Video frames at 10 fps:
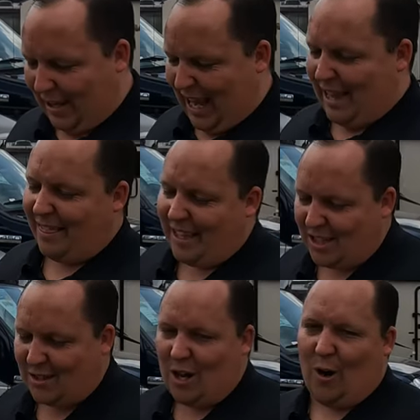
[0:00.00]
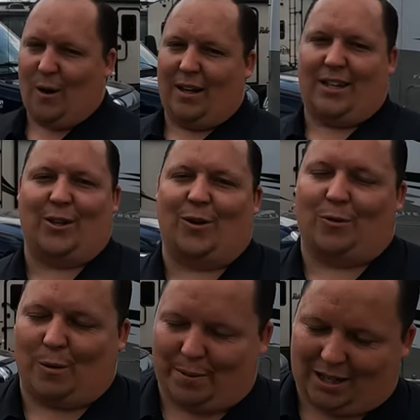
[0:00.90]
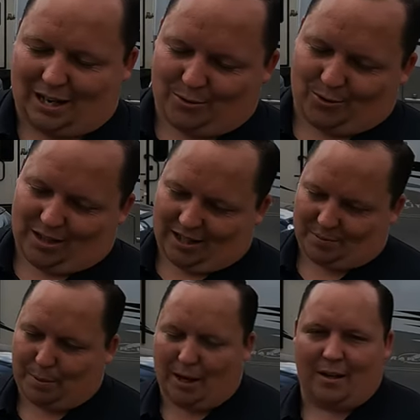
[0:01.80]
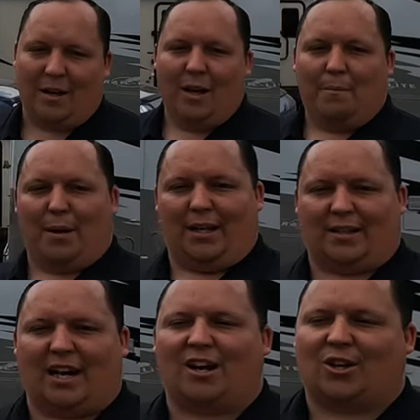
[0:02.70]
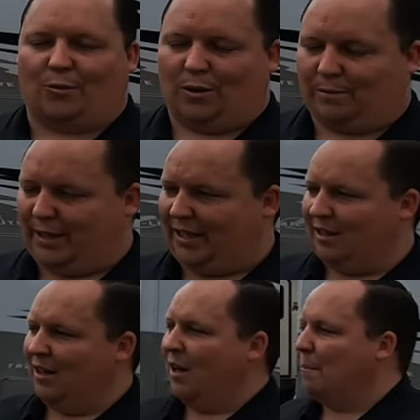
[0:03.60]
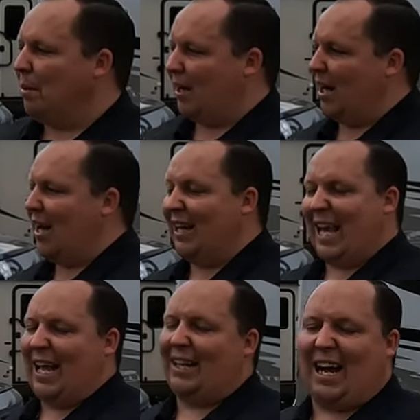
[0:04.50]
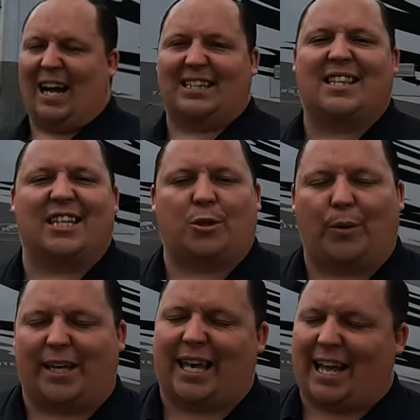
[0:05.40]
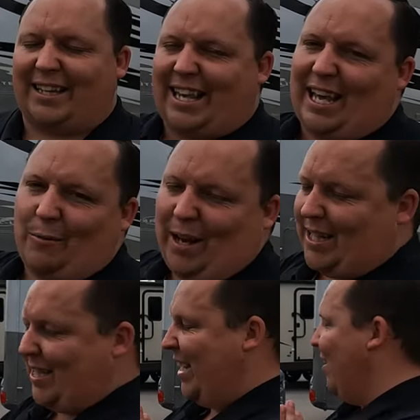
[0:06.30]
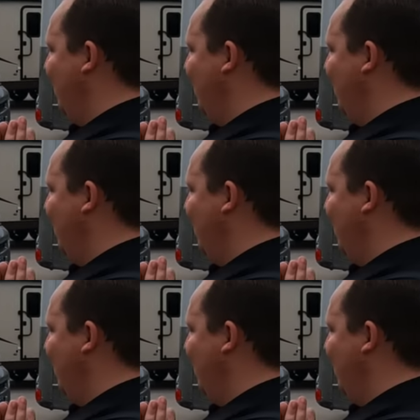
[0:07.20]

Again, this Noah, uh, you know, won't be coming with us, but but Tucker will be. But uh, again, guys, this weekend, can't wait to see